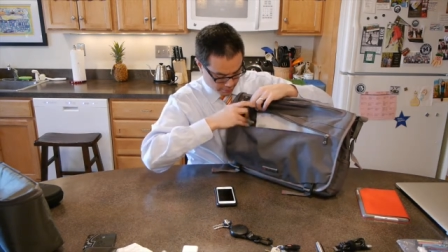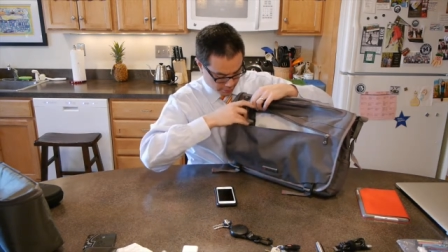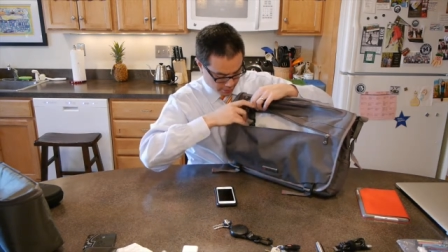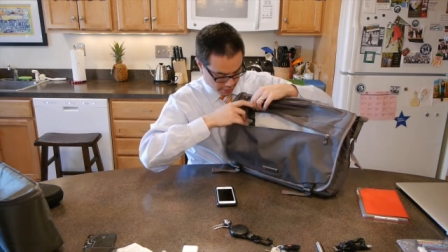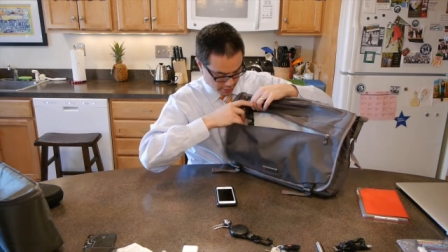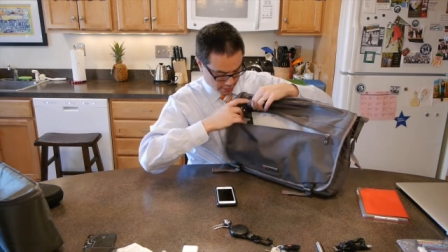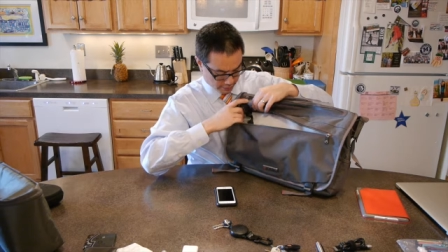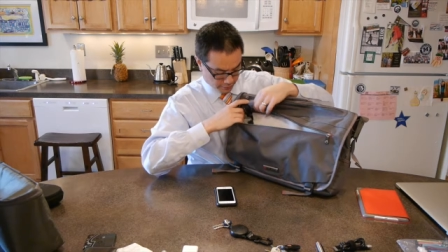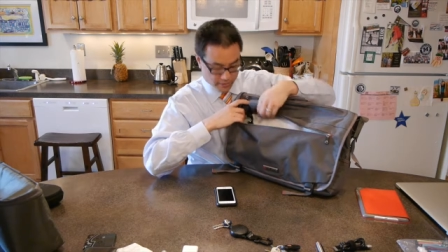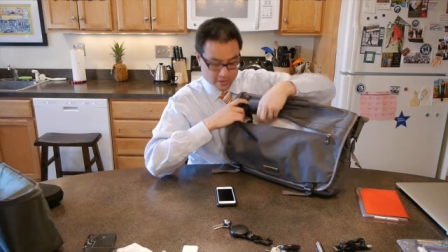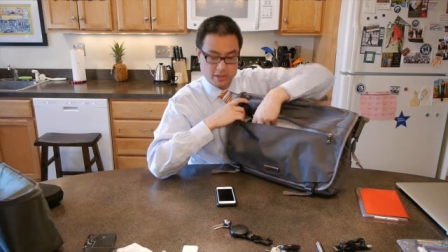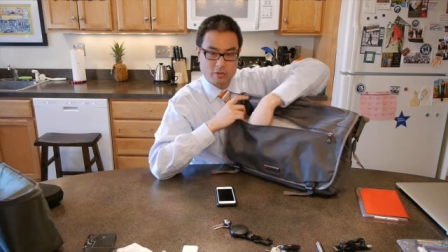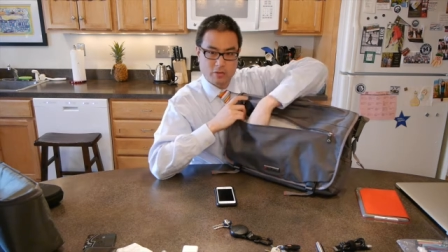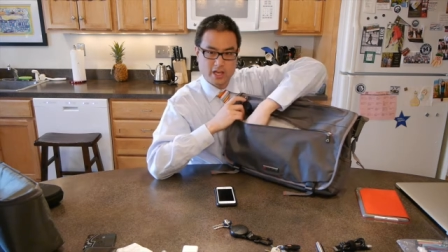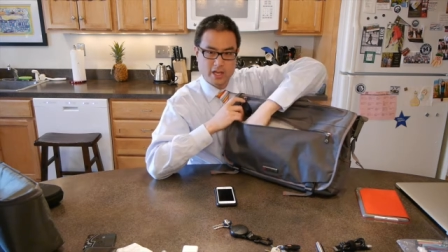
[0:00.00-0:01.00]
because of its
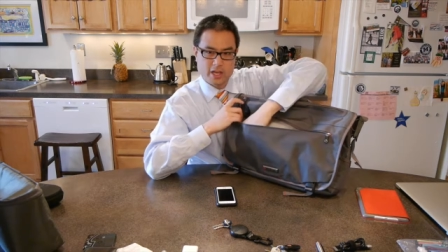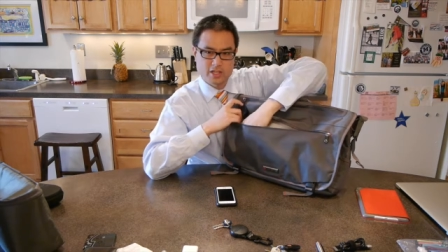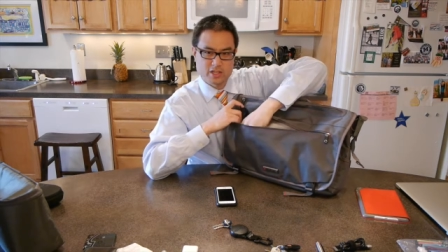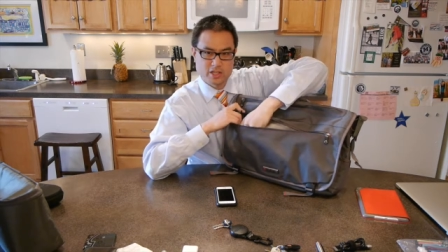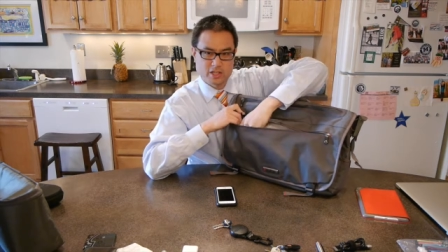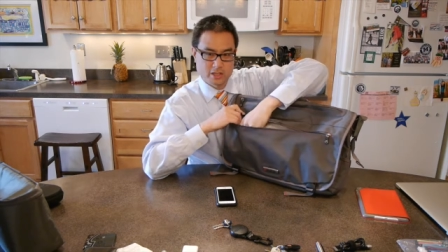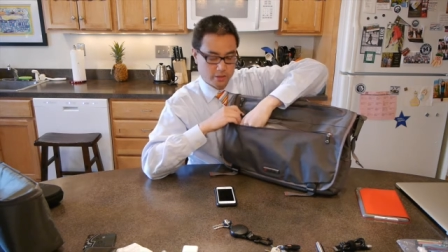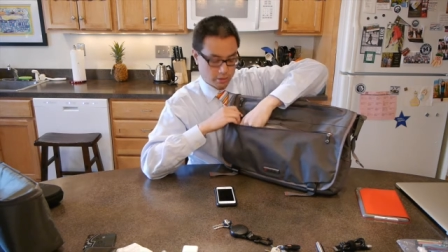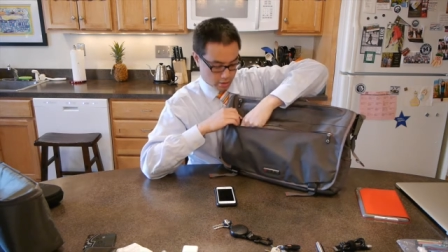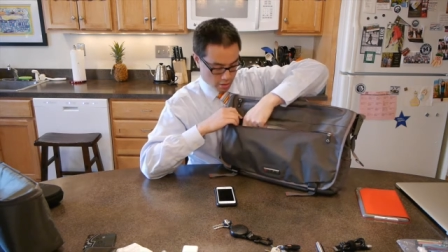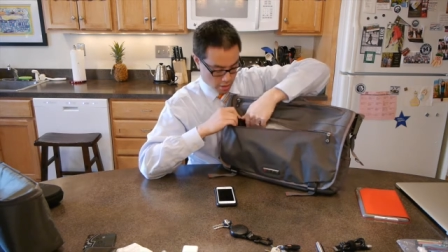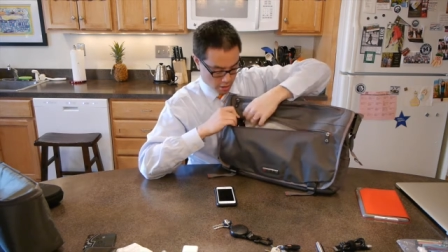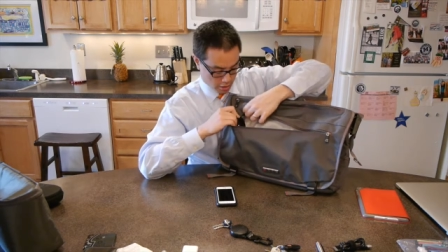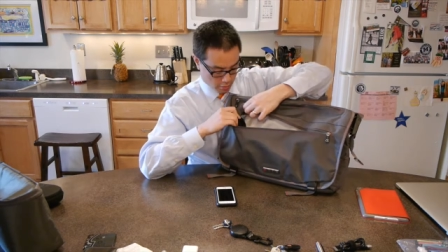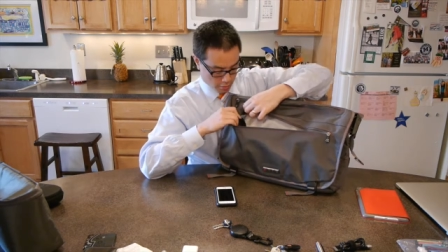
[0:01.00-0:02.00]
location, it's a little
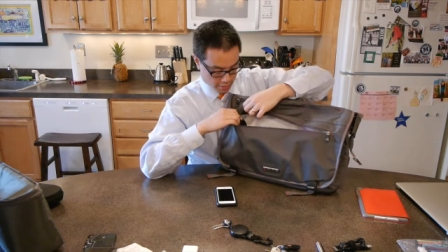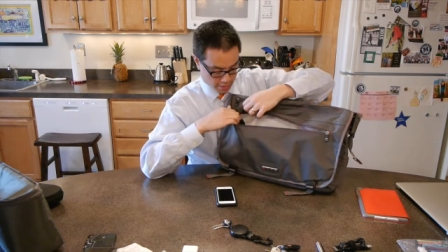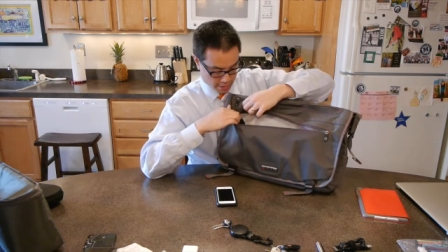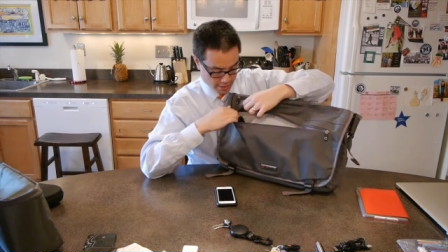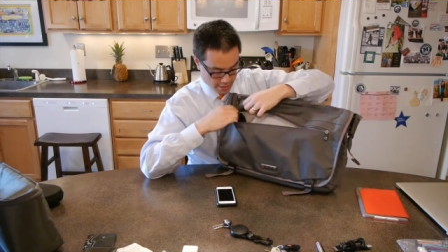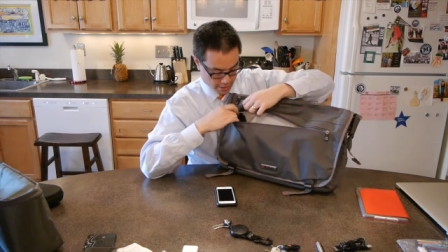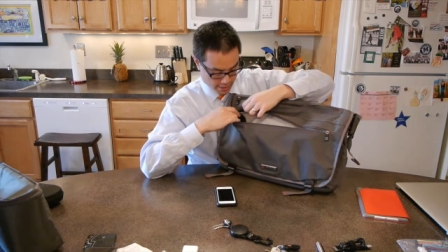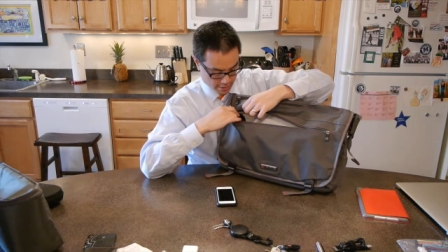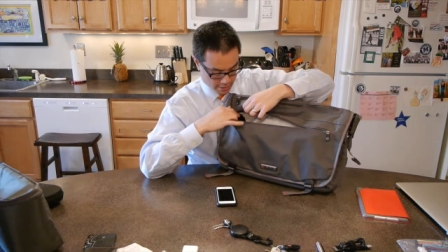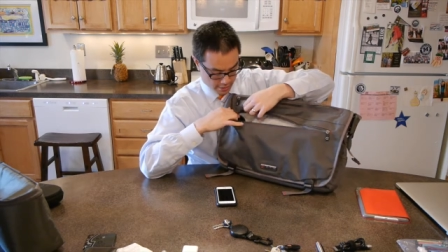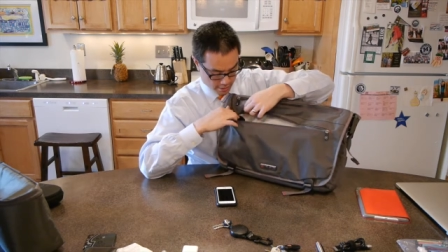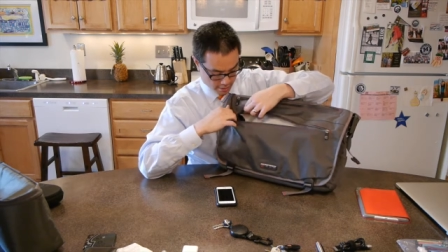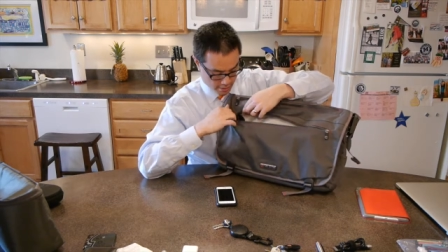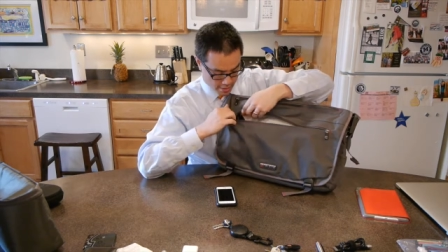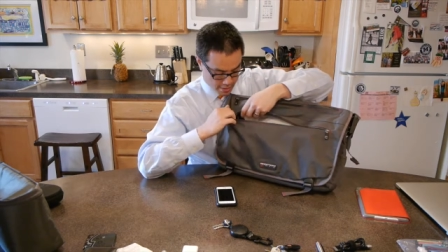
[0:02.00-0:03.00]
awkward to get in
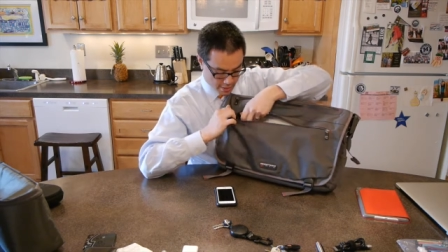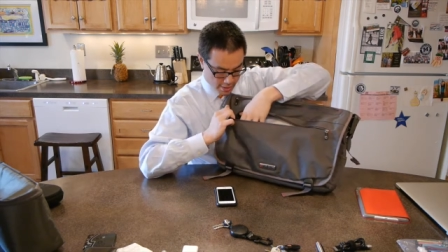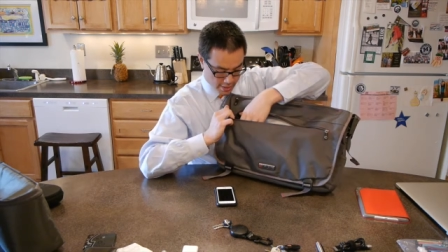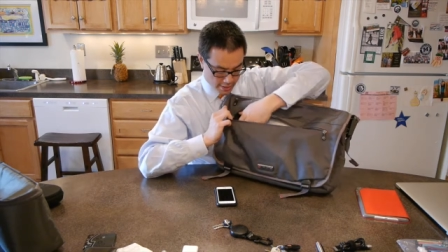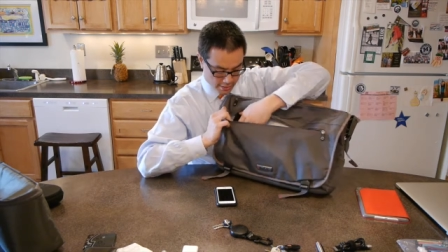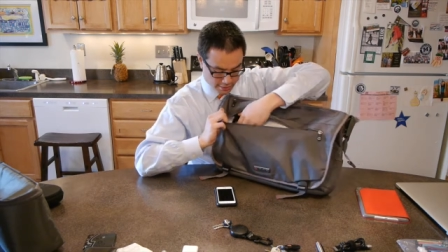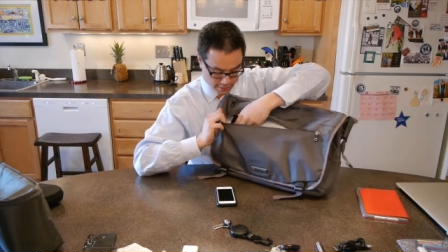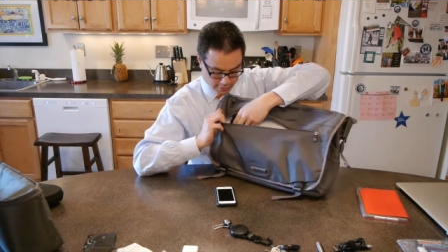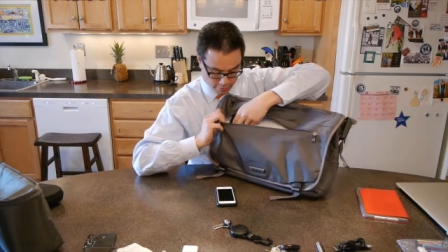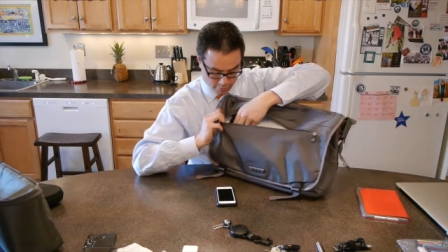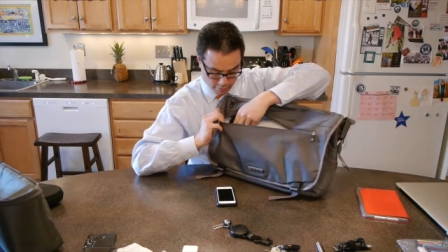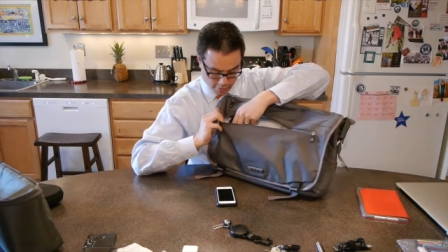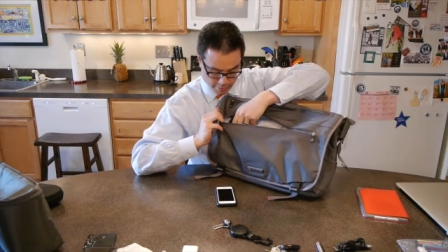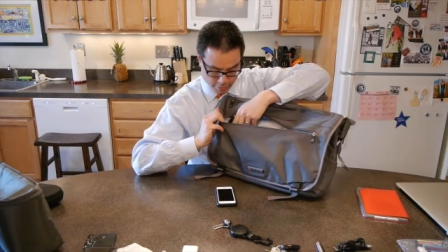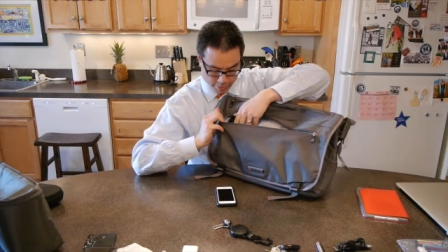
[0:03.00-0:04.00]
there, and it doesn't
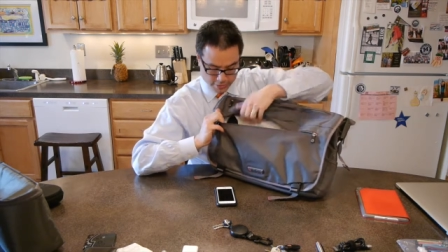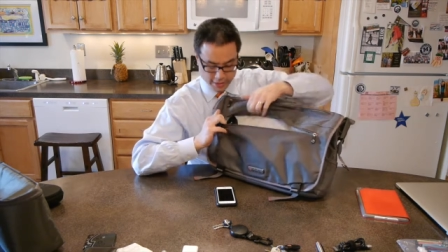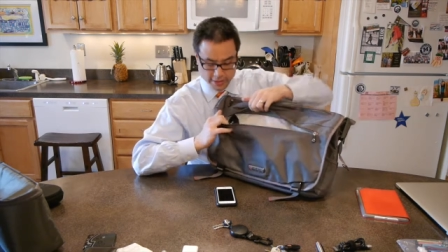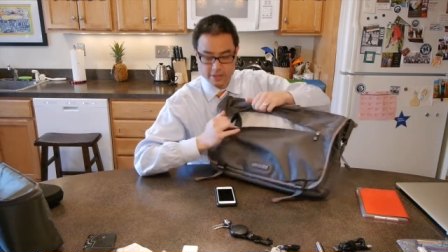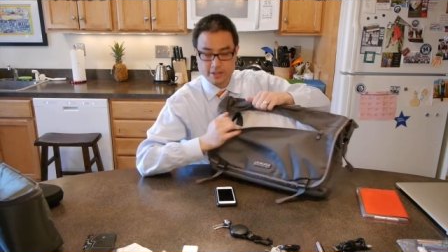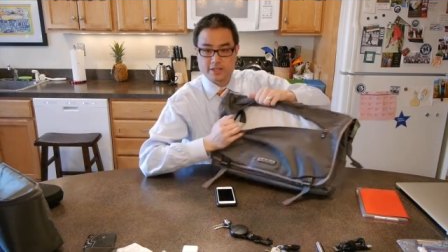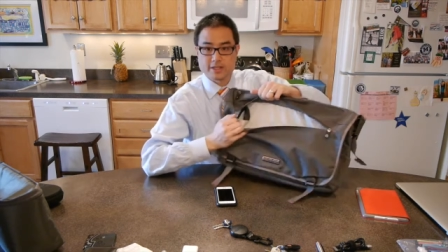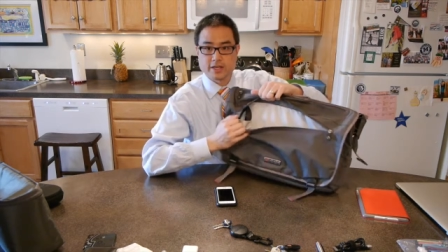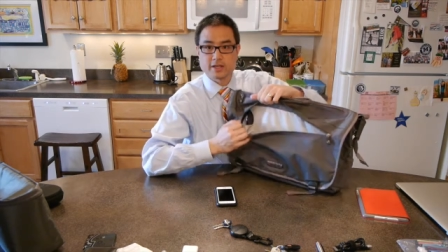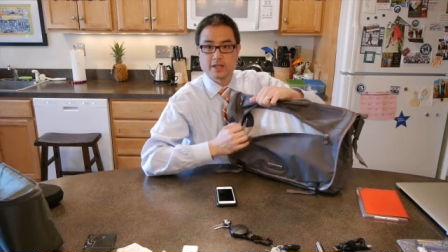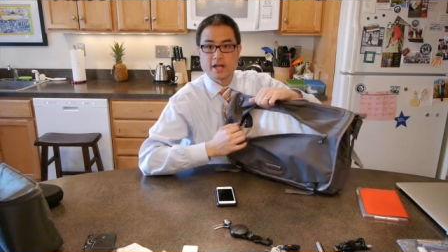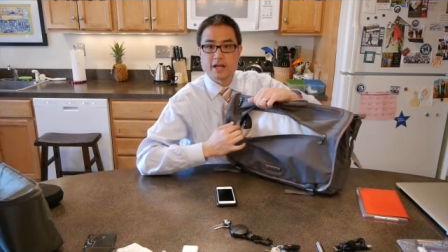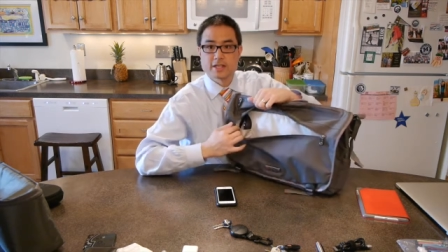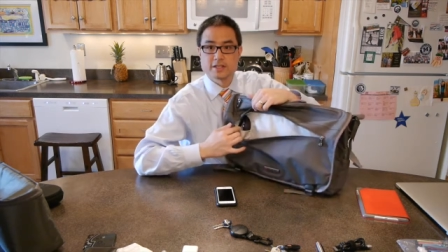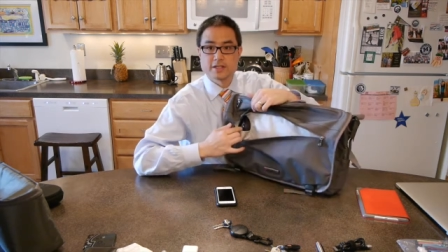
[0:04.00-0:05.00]
really protect the
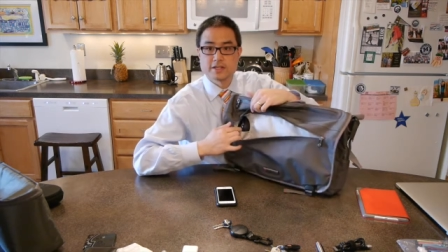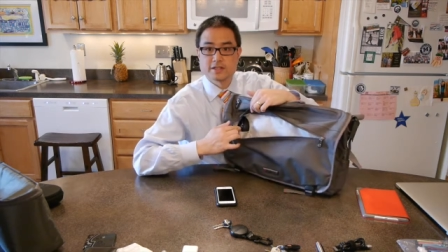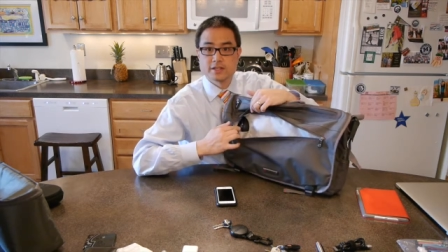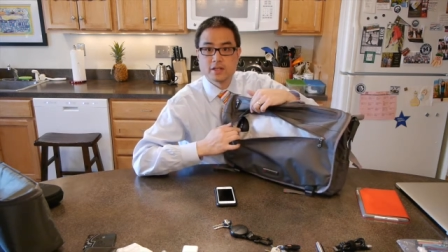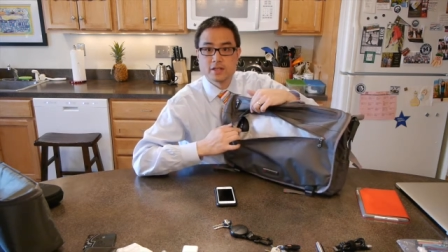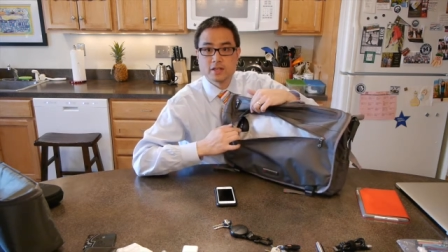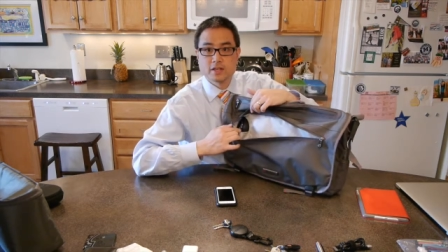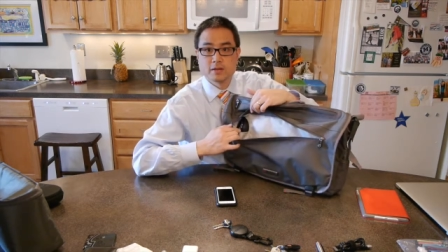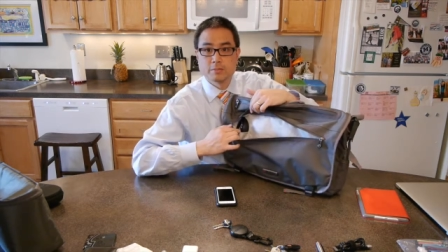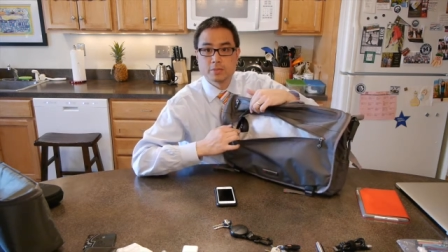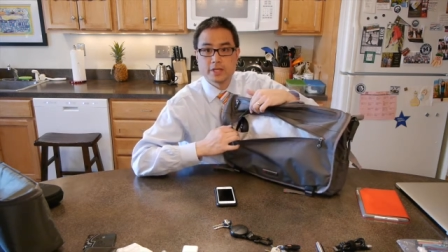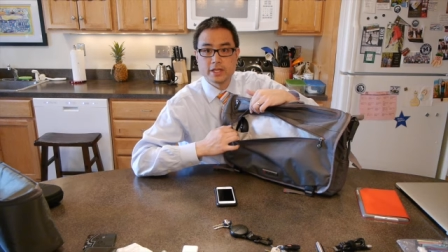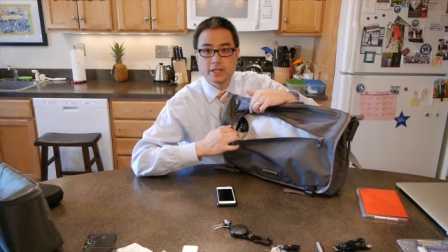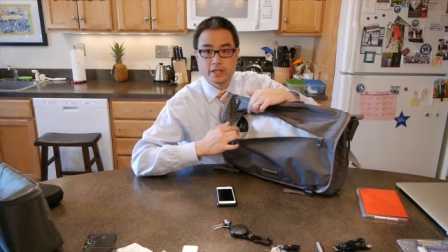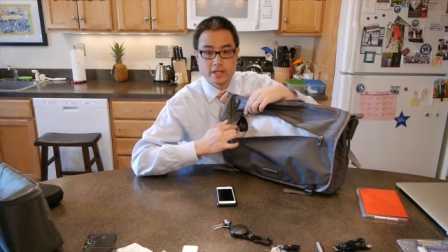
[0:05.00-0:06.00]
sunglasses
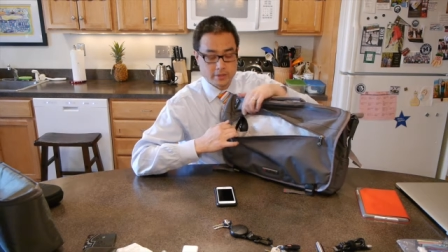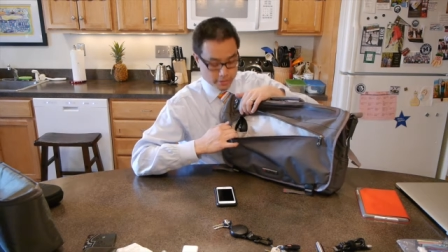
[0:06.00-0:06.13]
completely.